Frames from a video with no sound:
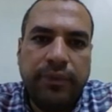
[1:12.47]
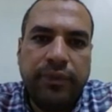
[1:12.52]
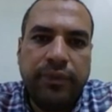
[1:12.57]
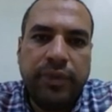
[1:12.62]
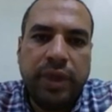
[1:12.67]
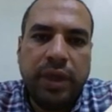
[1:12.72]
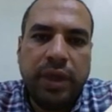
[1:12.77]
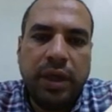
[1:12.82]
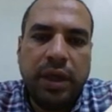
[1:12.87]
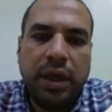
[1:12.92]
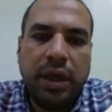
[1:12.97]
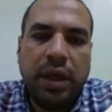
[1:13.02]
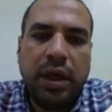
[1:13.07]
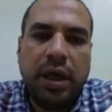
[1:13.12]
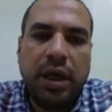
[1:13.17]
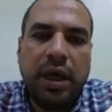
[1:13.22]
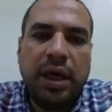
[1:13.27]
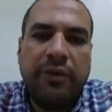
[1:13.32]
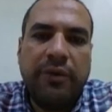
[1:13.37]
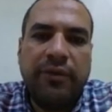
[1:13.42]

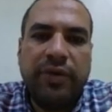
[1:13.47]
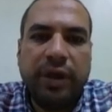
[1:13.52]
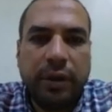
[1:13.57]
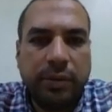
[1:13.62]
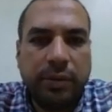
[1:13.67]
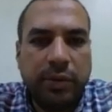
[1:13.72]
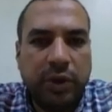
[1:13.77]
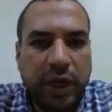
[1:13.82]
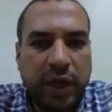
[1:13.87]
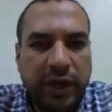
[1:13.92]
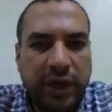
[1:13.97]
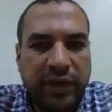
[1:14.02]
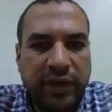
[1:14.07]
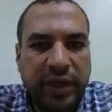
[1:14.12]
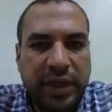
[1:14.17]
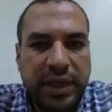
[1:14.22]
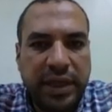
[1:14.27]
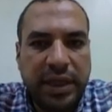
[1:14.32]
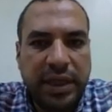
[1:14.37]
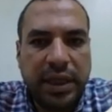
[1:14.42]
available
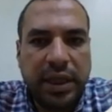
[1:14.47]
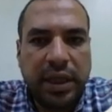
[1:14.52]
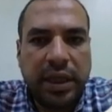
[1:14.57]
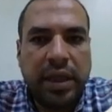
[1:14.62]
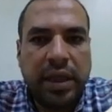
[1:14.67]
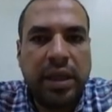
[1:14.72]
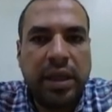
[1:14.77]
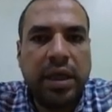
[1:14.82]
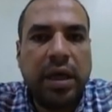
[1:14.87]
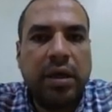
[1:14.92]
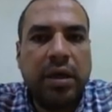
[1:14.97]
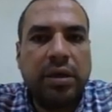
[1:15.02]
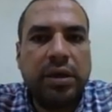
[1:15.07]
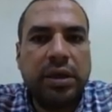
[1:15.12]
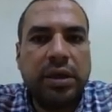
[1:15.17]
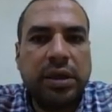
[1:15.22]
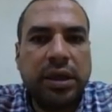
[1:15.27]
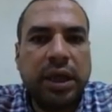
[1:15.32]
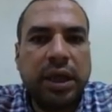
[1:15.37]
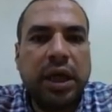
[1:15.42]
events are the
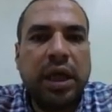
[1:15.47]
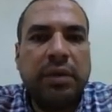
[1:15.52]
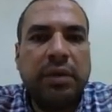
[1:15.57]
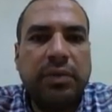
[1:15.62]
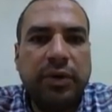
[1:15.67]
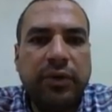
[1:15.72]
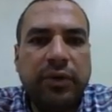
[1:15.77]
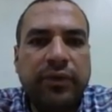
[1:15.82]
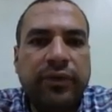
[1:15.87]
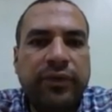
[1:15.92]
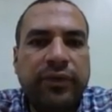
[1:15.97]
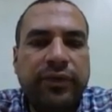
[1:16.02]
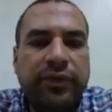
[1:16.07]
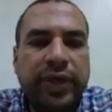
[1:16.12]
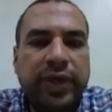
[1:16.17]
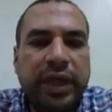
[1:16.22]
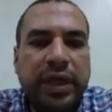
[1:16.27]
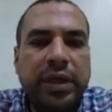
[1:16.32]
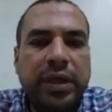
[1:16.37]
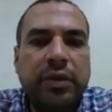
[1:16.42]
type of
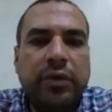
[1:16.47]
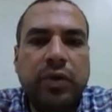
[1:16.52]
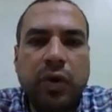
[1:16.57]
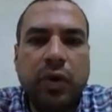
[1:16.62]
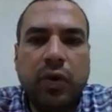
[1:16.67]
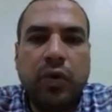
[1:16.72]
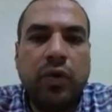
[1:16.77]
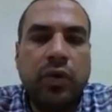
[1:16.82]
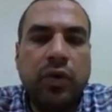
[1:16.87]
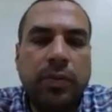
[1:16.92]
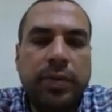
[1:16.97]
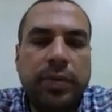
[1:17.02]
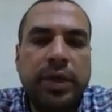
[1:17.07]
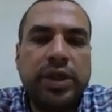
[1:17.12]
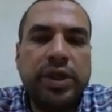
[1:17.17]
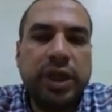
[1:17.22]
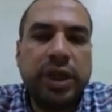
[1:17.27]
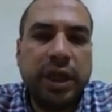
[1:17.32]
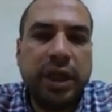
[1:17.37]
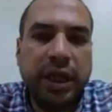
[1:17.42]
failure or
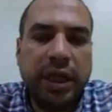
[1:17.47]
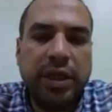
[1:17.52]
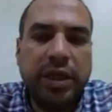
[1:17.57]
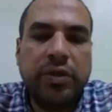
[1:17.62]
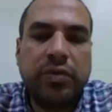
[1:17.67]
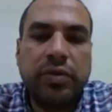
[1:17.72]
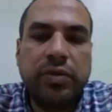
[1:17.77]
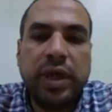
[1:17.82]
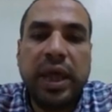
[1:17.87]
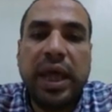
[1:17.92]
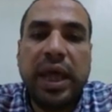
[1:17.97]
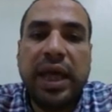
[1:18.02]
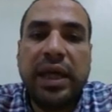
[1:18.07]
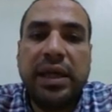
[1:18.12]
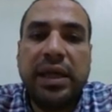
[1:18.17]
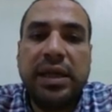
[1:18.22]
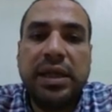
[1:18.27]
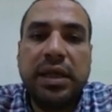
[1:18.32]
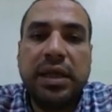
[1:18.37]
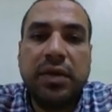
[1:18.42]
operational issue that
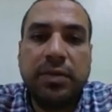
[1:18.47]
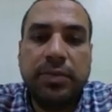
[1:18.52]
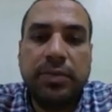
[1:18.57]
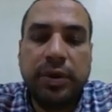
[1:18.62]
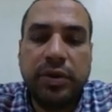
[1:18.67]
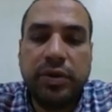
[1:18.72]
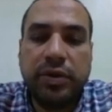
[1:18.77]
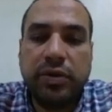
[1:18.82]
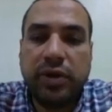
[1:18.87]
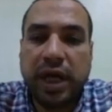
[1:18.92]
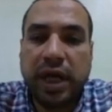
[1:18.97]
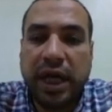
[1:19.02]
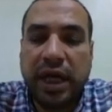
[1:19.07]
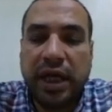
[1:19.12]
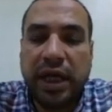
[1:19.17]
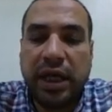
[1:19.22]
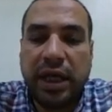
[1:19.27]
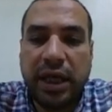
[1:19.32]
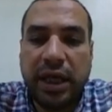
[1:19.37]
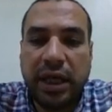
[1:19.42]
the compressor can
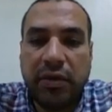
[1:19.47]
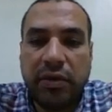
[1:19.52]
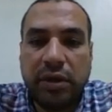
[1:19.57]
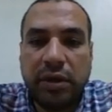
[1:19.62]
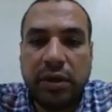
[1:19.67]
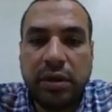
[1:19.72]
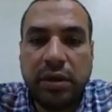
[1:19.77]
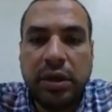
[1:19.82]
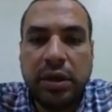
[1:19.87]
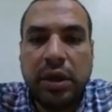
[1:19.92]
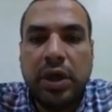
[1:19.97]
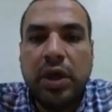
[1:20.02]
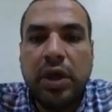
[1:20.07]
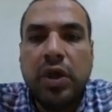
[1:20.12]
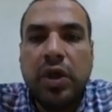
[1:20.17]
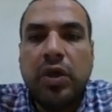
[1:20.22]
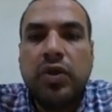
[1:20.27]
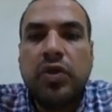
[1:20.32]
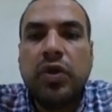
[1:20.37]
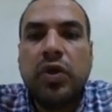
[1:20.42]
encounter.
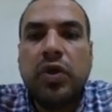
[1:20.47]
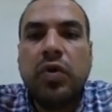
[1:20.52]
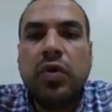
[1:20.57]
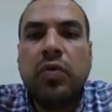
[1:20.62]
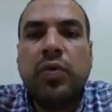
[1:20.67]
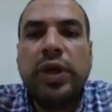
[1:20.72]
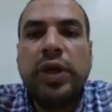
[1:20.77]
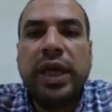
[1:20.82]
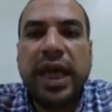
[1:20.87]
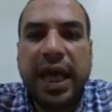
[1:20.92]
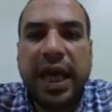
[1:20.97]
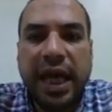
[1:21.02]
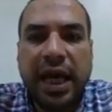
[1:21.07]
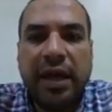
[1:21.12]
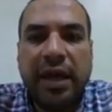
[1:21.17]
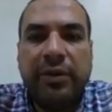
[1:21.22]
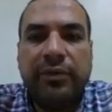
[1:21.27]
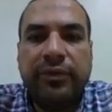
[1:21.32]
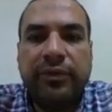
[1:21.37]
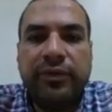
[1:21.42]
So we
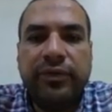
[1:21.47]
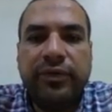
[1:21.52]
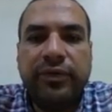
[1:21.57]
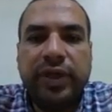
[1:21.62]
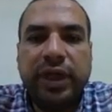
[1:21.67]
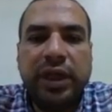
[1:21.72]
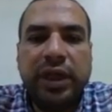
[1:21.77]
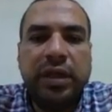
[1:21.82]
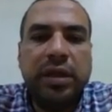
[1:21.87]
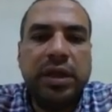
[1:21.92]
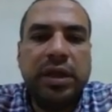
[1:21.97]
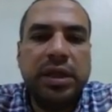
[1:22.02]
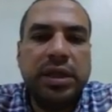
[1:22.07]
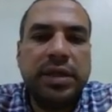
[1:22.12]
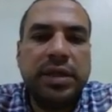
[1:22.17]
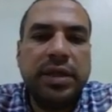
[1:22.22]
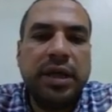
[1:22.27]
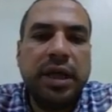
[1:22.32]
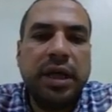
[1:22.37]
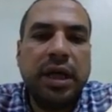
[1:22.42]
have here in
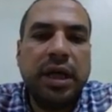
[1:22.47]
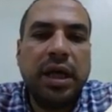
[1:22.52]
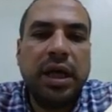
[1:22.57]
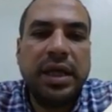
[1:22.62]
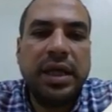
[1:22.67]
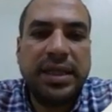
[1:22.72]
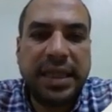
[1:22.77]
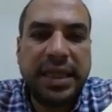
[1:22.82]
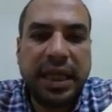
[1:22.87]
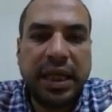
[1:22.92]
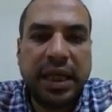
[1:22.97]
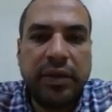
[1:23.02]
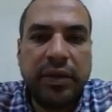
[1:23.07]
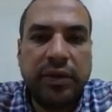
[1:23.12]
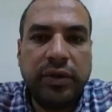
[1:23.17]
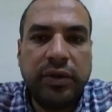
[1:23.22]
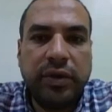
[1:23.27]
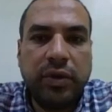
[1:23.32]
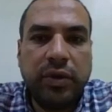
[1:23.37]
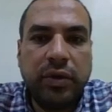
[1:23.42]
the second
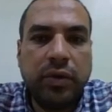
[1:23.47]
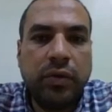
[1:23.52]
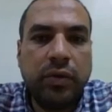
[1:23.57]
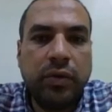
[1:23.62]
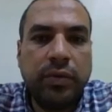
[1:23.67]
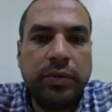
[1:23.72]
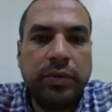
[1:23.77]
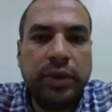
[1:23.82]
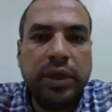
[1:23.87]
column